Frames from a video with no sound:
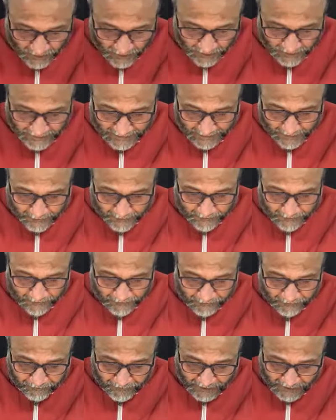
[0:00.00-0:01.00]
world that
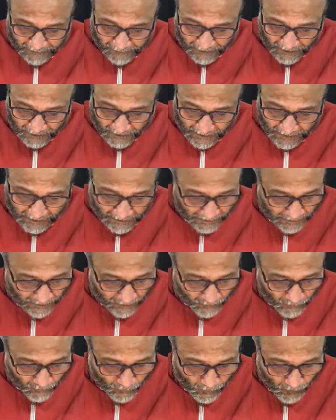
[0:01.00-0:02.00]
people are
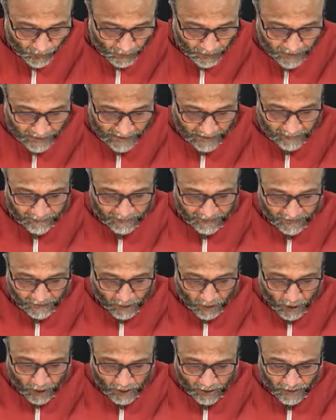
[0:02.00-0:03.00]
involved and
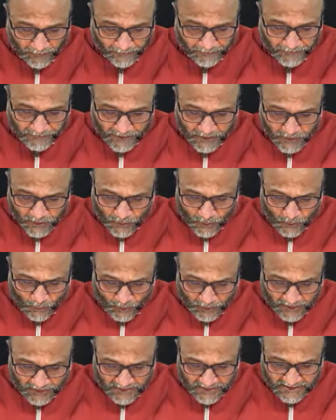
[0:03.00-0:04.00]
withdrawn? So
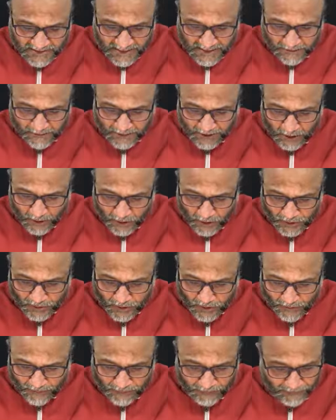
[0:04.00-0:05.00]
what is that because
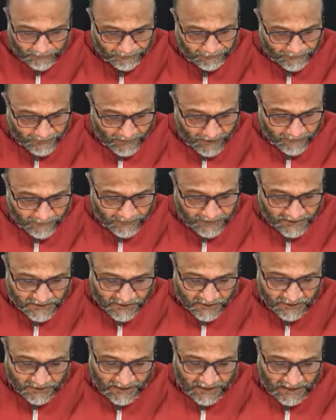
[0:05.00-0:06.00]
of
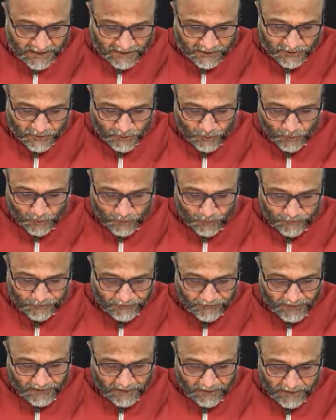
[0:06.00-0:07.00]
which they are so?
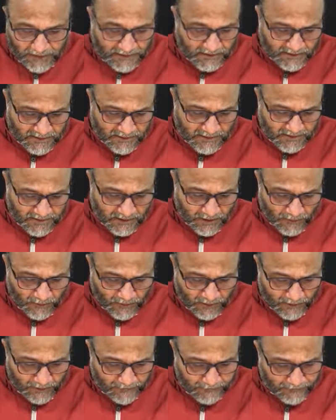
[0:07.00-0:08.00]
Let's
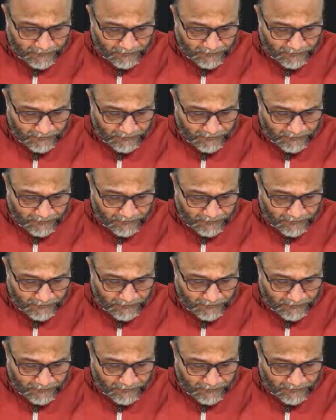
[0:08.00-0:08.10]
discover.